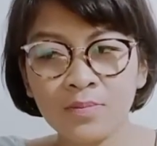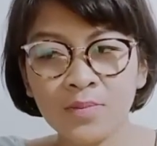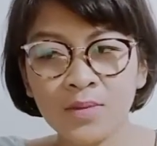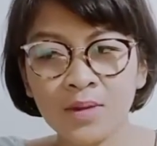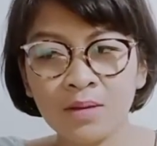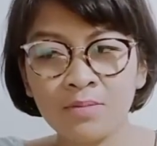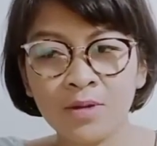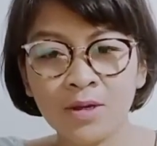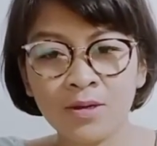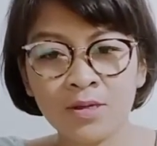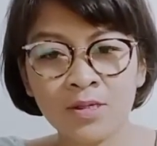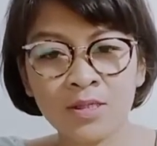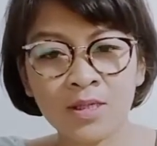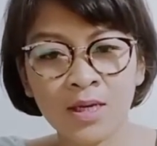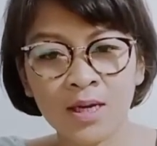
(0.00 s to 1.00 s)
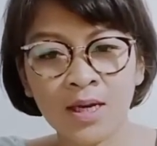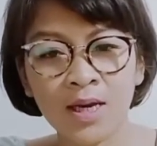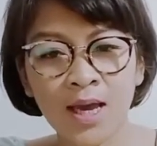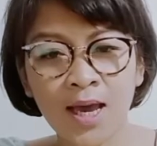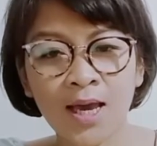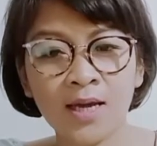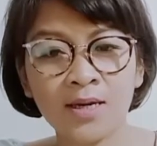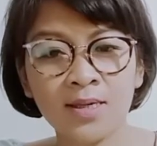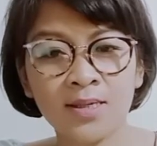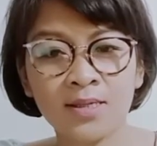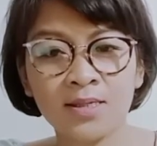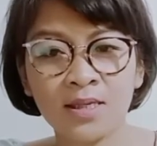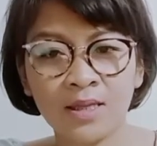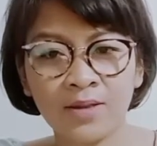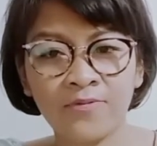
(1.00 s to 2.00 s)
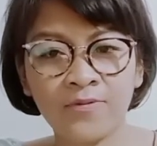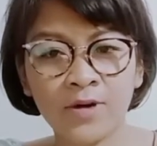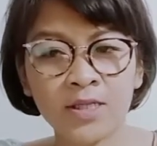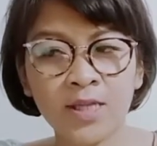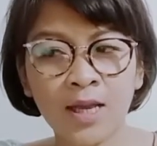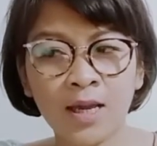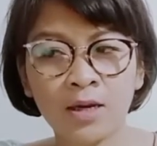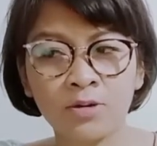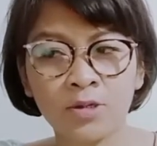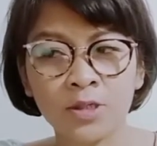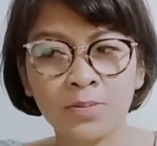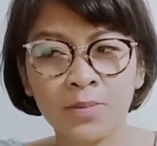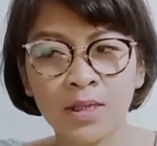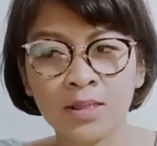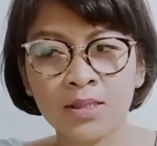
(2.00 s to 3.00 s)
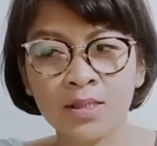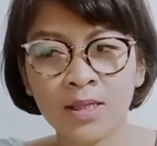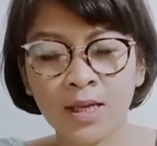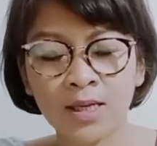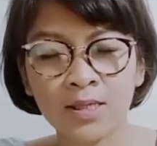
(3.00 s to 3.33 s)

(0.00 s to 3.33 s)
Because Aries in the first house means like